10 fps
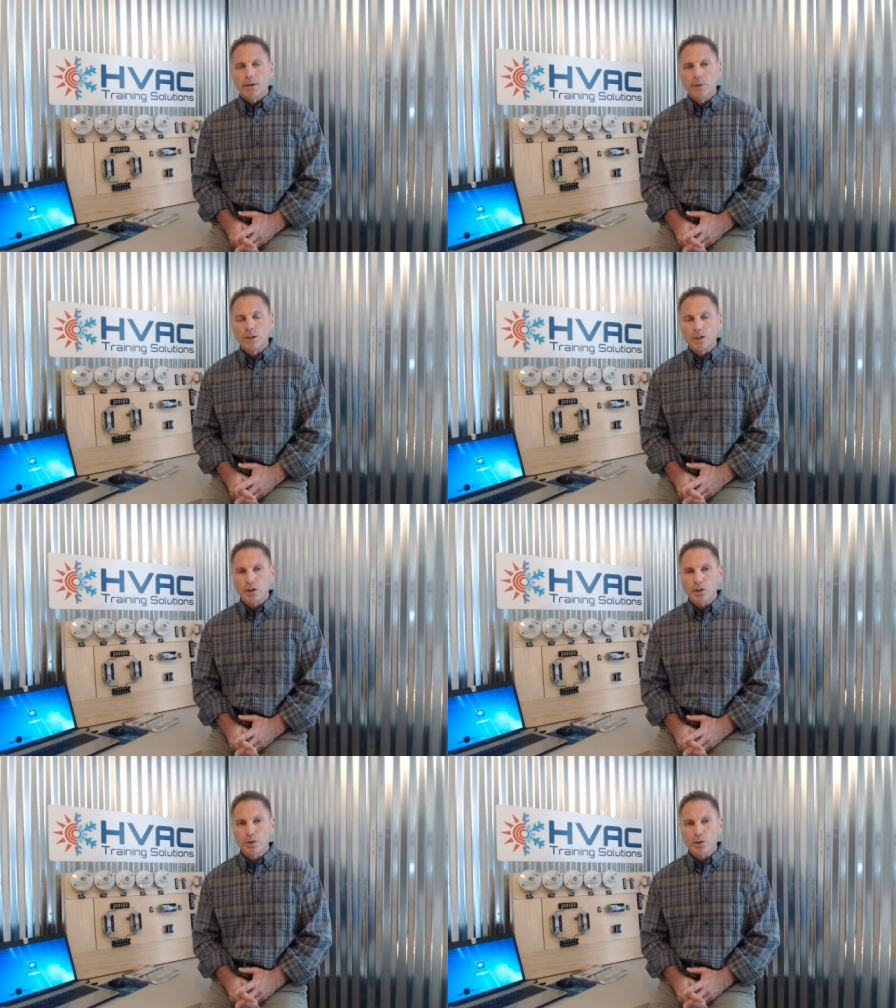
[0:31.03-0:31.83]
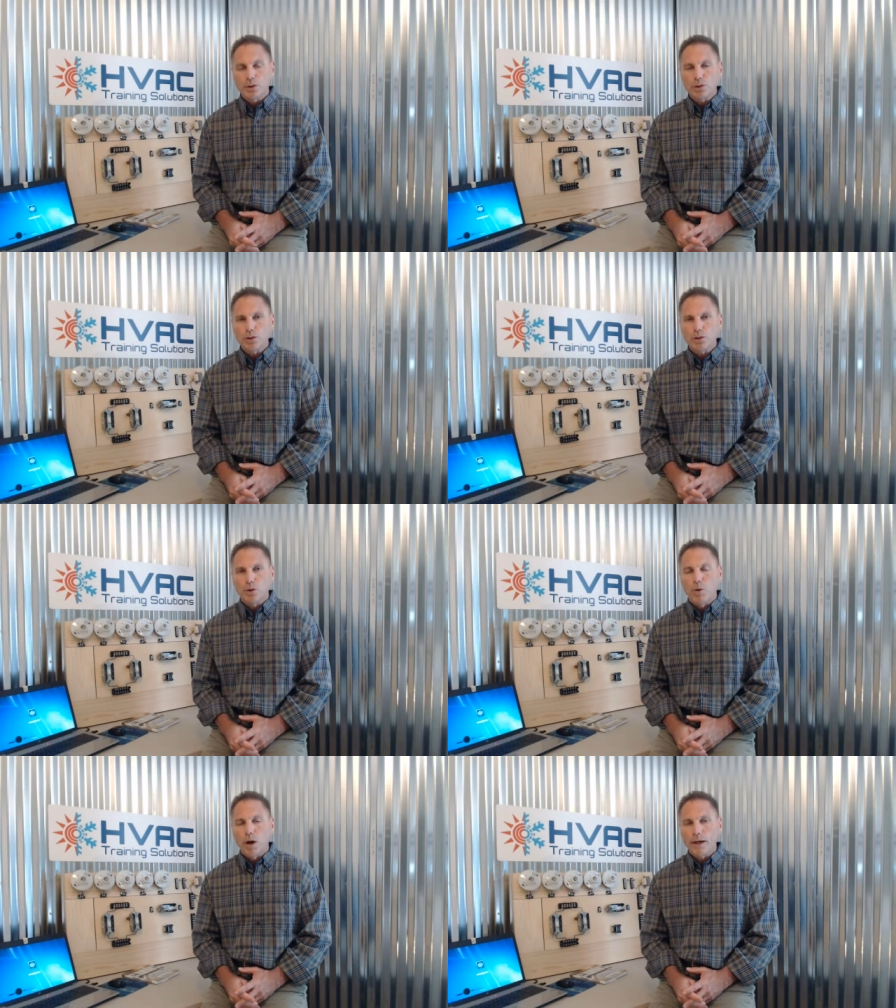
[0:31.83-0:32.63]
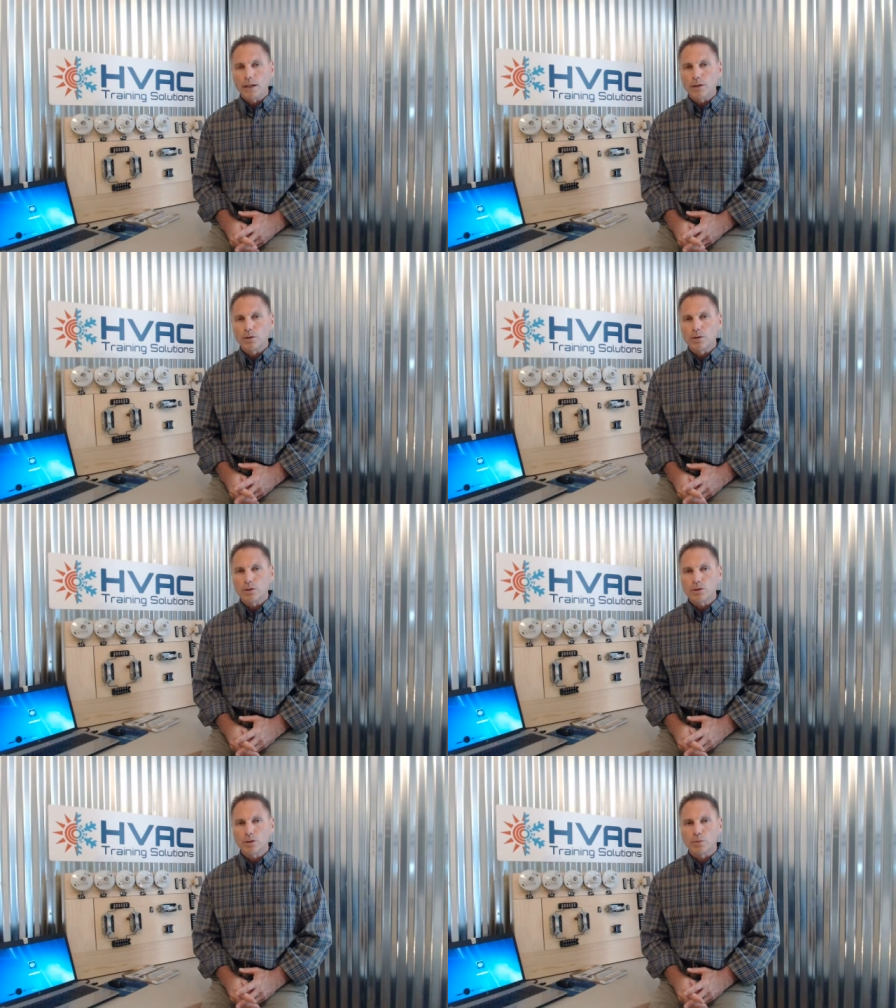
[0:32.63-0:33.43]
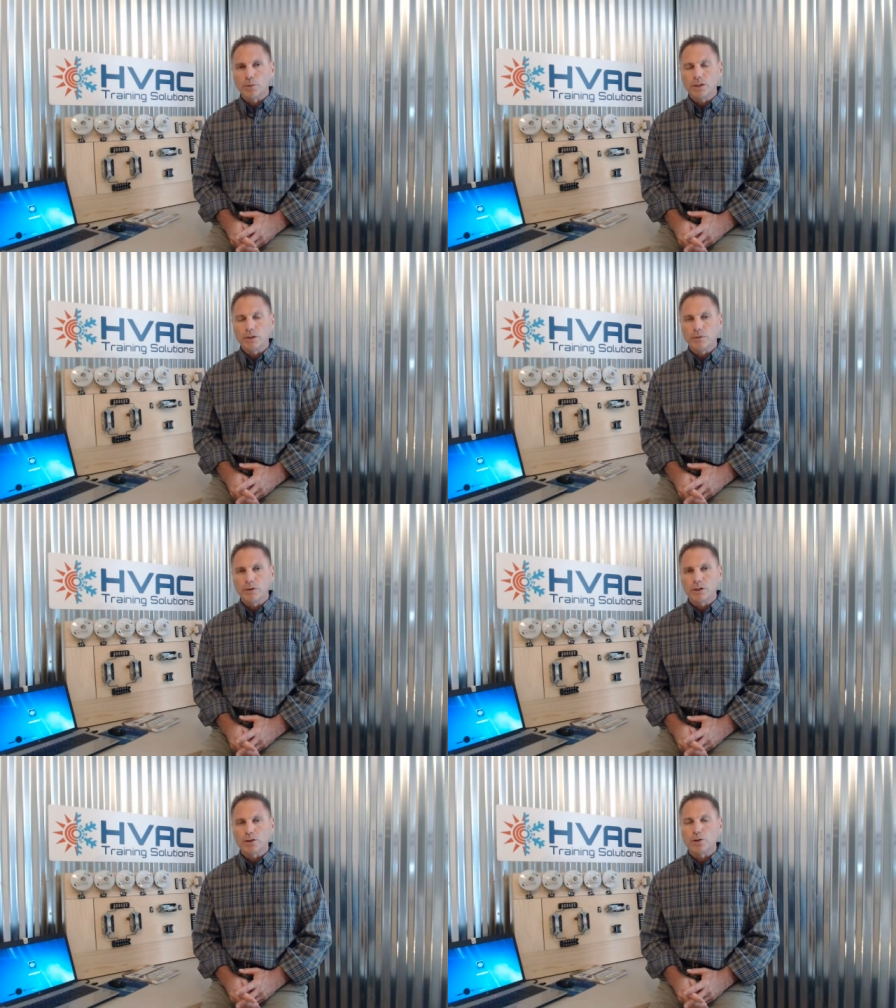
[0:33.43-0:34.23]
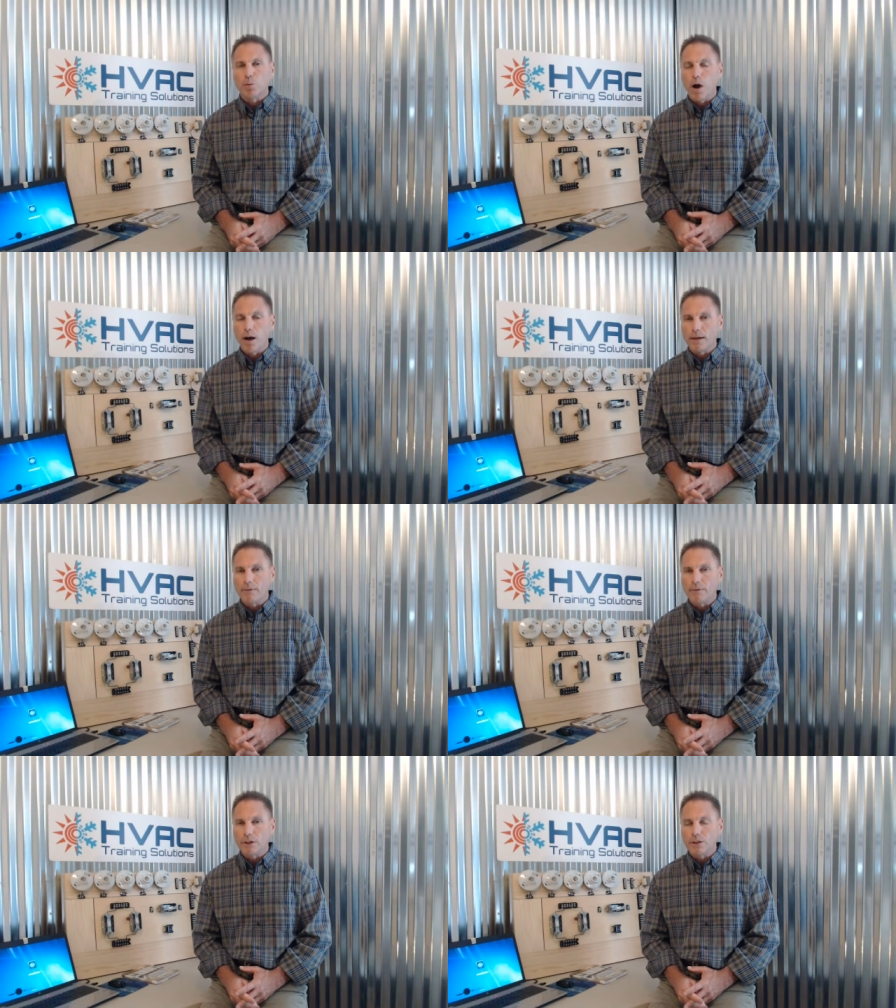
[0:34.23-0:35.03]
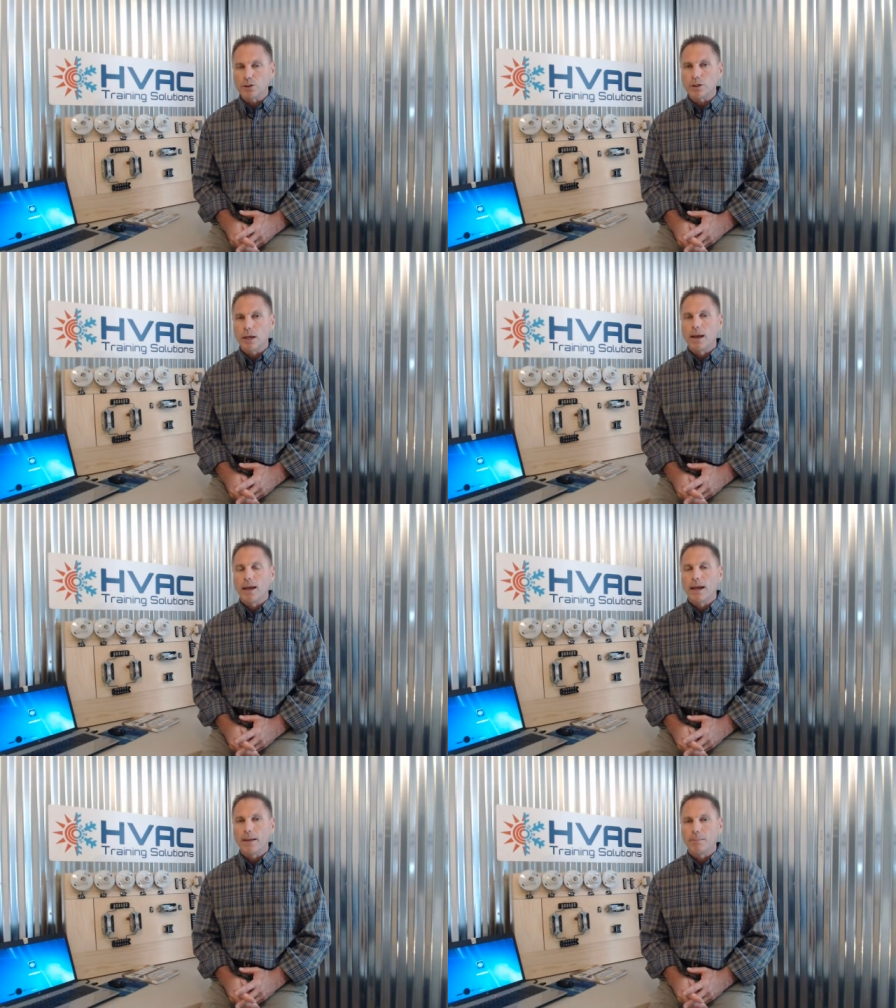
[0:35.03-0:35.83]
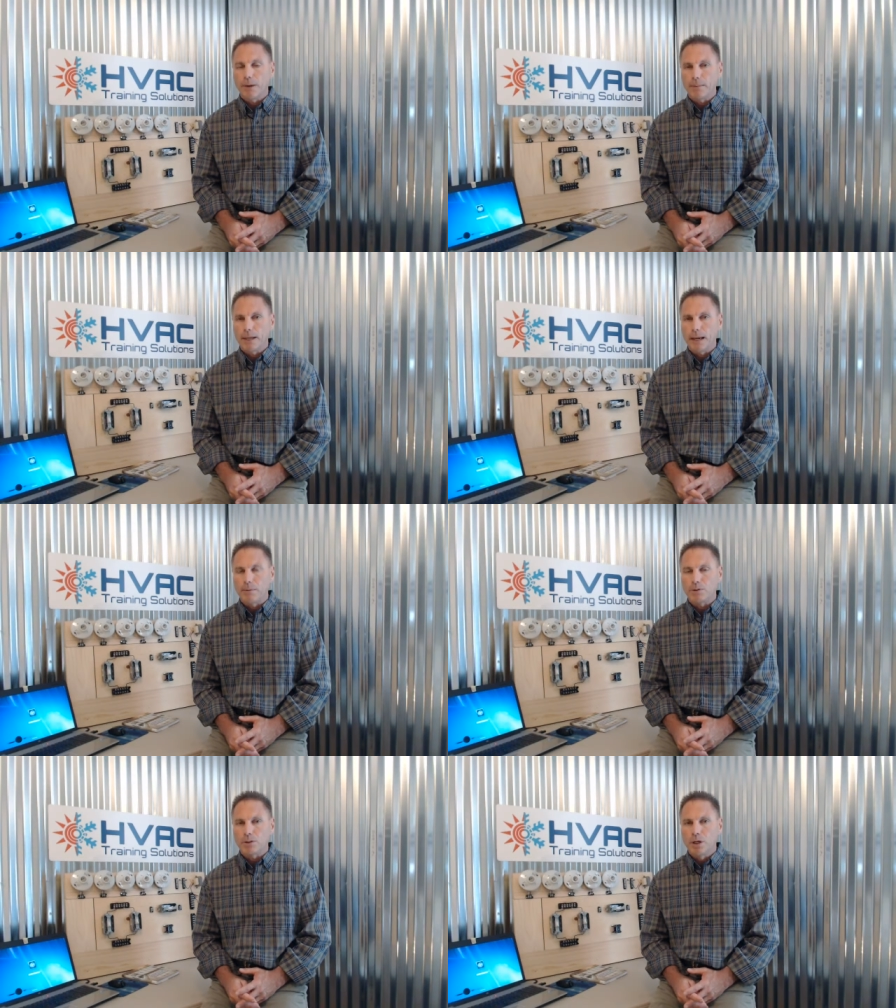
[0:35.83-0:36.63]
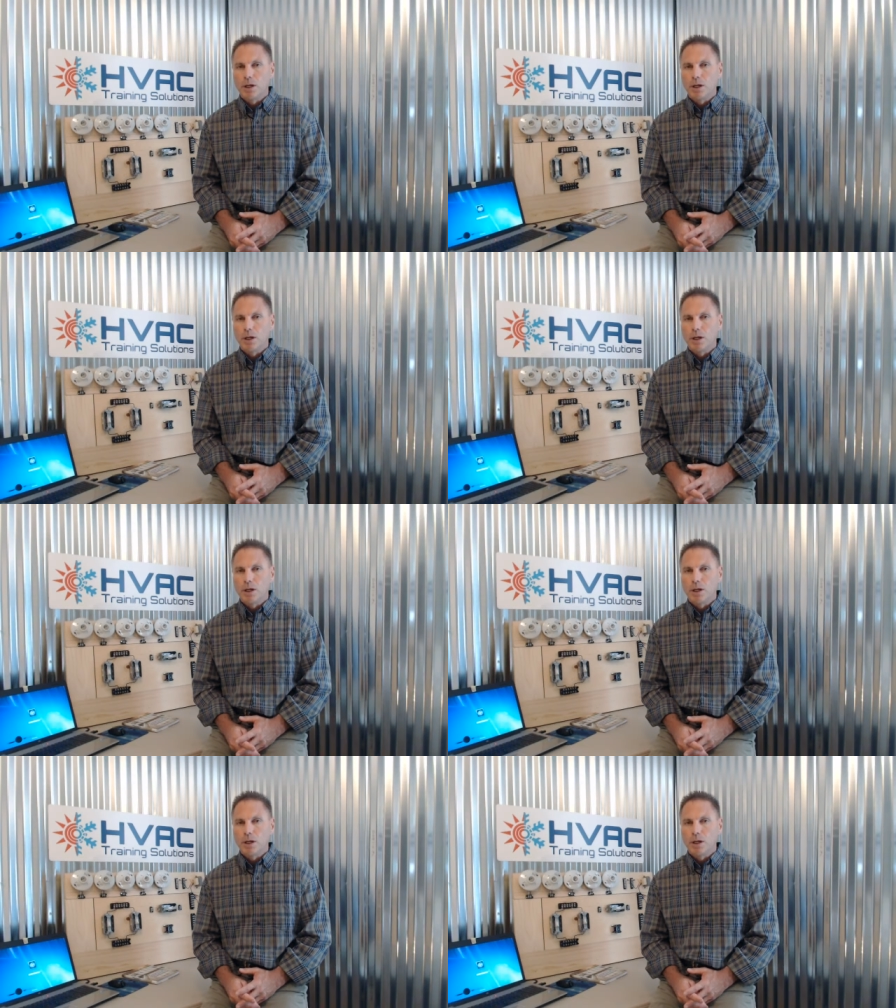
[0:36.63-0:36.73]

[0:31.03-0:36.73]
reach-in coolers, walk-in coolers, reach-in freezers, walk-in freezers, and prep tables.